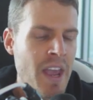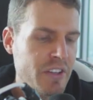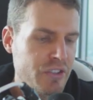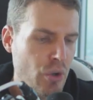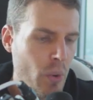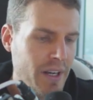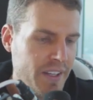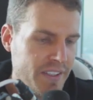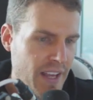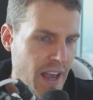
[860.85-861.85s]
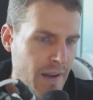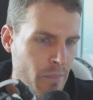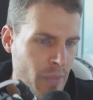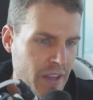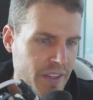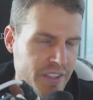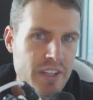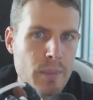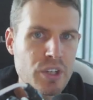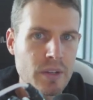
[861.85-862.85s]
And so when I said in the
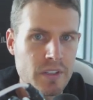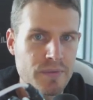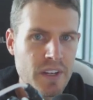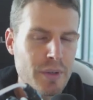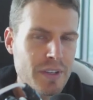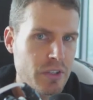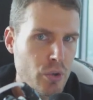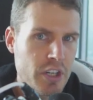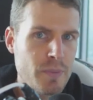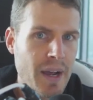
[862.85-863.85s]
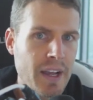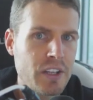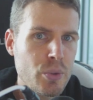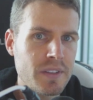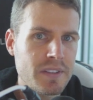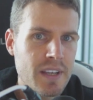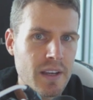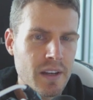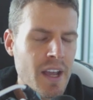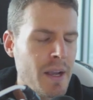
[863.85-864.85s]
subject of this video, this increased my IQ, it
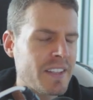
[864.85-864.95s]
did,